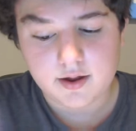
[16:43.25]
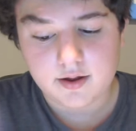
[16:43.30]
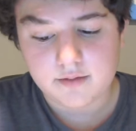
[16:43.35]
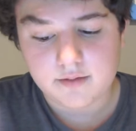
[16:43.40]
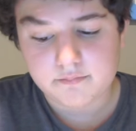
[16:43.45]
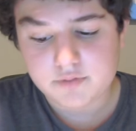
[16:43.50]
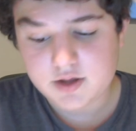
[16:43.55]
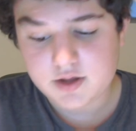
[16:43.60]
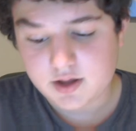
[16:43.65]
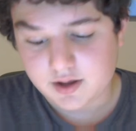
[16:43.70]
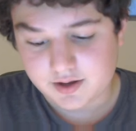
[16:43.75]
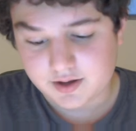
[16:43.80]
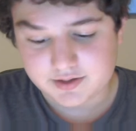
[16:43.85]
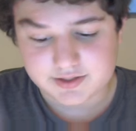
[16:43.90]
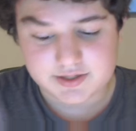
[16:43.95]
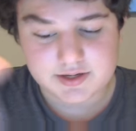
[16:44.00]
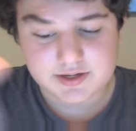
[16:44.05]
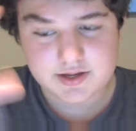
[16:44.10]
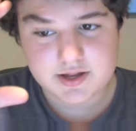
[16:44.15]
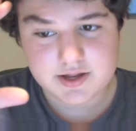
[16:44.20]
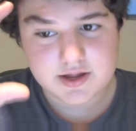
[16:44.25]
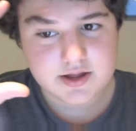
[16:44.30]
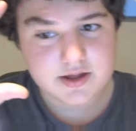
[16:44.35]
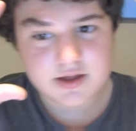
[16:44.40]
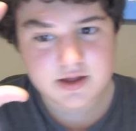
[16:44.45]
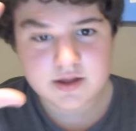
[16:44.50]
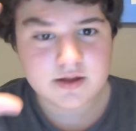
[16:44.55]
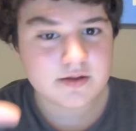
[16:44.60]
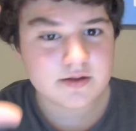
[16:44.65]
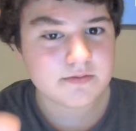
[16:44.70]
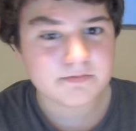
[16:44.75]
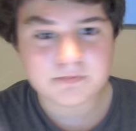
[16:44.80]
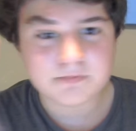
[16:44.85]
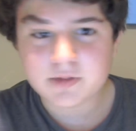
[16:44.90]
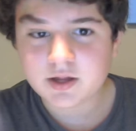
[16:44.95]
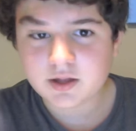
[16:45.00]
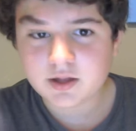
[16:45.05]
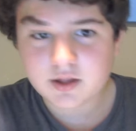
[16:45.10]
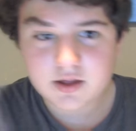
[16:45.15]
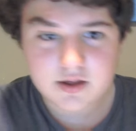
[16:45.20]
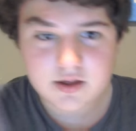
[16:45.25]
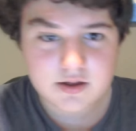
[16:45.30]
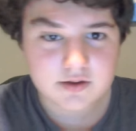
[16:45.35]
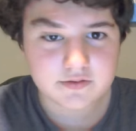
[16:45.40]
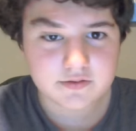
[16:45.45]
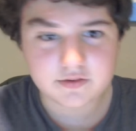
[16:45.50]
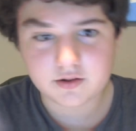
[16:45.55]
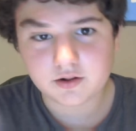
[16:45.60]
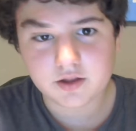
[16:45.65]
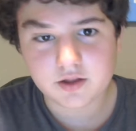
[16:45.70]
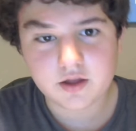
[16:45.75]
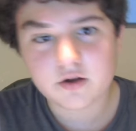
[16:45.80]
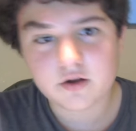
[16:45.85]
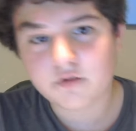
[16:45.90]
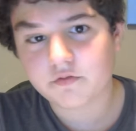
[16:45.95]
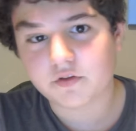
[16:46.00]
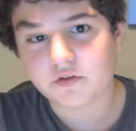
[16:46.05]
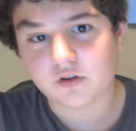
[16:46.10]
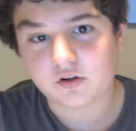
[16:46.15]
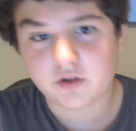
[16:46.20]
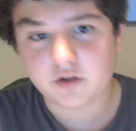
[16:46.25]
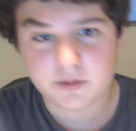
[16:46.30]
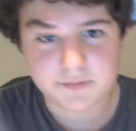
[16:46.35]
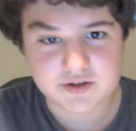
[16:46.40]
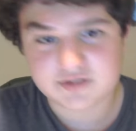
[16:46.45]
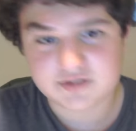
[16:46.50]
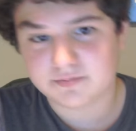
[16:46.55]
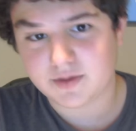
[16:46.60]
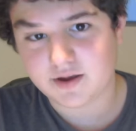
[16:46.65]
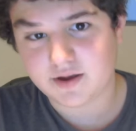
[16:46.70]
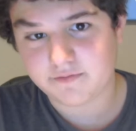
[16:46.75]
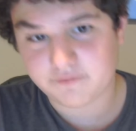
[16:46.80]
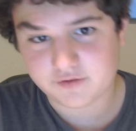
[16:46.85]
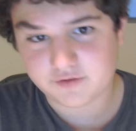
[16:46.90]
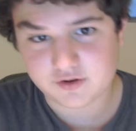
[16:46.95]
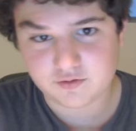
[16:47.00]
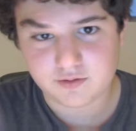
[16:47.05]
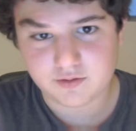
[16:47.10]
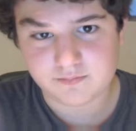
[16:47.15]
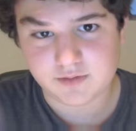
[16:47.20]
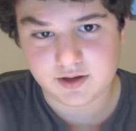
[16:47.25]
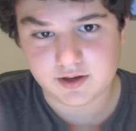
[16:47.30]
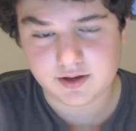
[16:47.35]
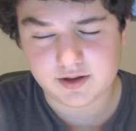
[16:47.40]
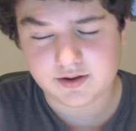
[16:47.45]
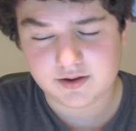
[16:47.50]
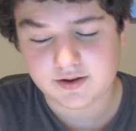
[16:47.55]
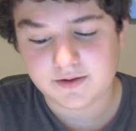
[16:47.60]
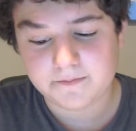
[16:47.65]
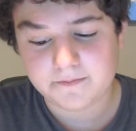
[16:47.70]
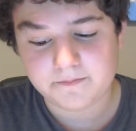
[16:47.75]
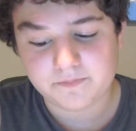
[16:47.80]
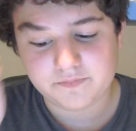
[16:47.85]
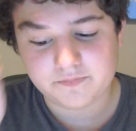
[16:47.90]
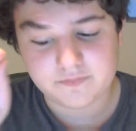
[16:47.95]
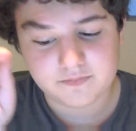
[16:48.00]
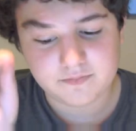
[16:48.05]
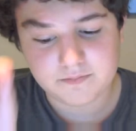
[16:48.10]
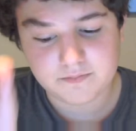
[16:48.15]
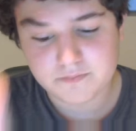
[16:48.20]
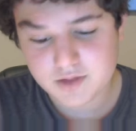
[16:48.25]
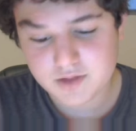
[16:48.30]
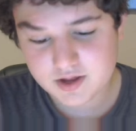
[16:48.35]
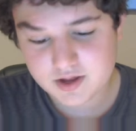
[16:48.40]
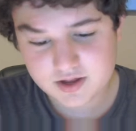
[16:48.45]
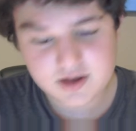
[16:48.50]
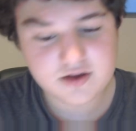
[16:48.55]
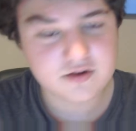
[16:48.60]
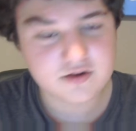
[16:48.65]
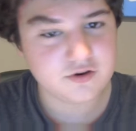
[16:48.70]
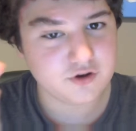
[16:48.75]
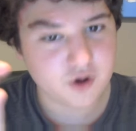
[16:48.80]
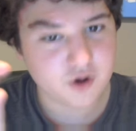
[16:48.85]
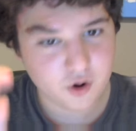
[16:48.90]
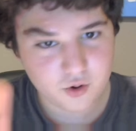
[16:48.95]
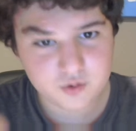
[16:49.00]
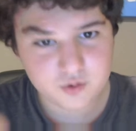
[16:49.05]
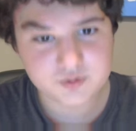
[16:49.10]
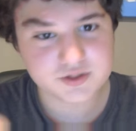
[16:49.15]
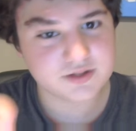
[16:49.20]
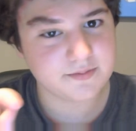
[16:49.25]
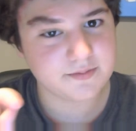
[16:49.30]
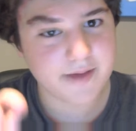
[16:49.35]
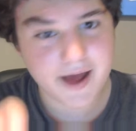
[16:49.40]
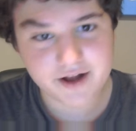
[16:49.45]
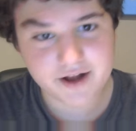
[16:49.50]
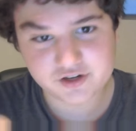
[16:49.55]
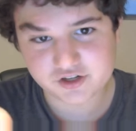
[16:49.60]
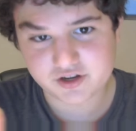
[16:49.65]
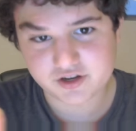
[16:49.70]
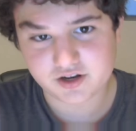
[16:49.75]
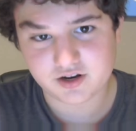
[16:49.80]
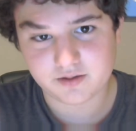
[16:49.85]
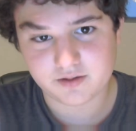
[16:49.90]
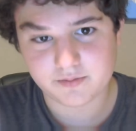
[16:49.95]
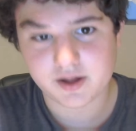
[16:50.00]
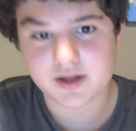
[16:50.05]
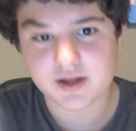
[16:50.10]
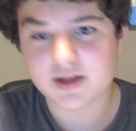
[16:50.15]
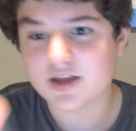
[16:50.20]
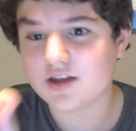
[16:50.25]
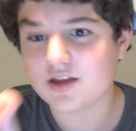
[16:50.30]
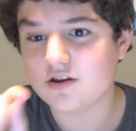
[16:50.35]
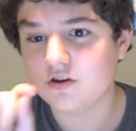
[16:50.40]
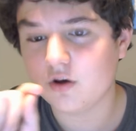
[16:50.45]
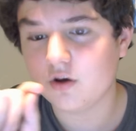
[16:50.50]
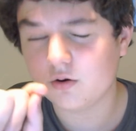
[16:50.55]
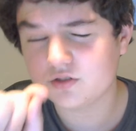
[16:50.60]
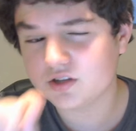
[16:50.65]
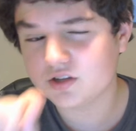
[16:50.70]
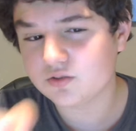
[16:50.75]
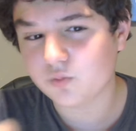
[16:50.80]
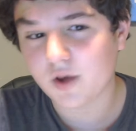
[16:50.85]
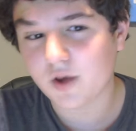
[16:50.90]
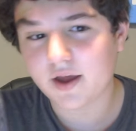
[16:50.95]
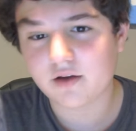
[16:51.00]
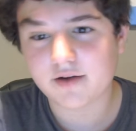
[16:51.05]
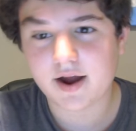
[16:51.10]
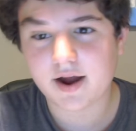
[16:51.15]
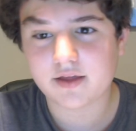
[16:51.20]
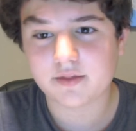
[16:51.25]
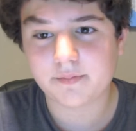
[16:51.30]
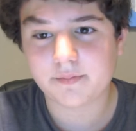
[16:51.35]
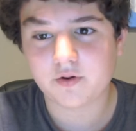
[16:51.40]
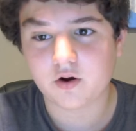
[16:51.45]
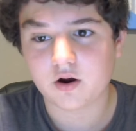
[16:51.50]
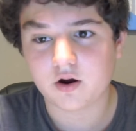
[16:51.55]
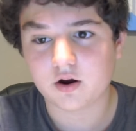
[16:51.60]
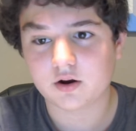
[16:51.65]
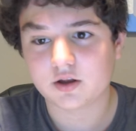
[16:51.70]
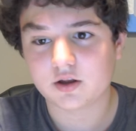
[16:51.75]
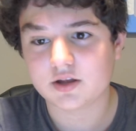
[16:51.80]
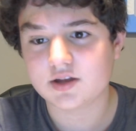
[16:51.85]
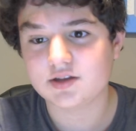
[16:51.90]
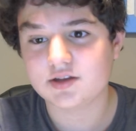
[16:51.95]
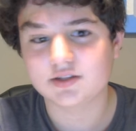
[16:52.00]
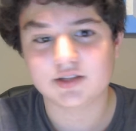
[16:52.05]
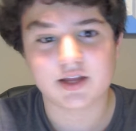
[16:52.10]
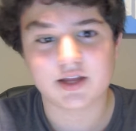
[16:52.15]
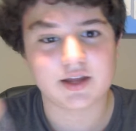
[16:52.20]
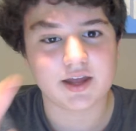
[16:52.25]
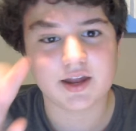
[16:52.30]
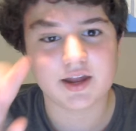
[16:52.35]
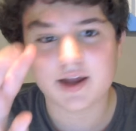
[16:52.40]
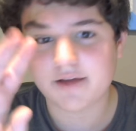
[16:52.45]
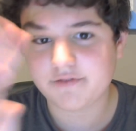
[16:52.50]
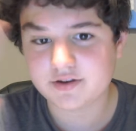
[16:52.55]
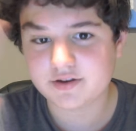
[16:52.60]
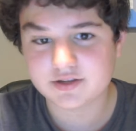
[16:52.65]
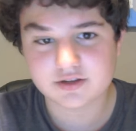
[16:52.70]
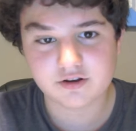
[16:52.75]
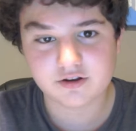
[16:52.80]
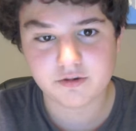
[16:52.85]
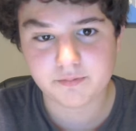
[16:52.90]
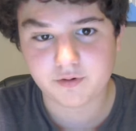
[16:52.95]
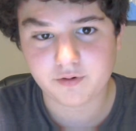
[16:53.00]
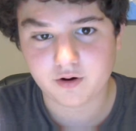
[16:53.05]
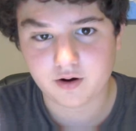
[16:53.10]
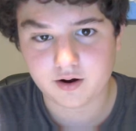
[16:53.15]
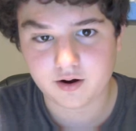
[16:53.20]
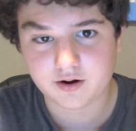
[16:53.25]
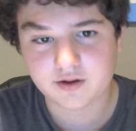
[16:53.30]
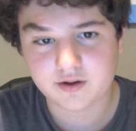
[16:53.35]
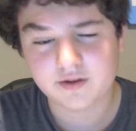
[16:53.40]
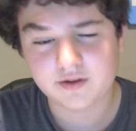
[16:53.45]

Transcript: because Mickey is the leader of the club that's made for you and me. Mickey knows the Magic Kingdom. He knows his way around the park. He's like in every single park.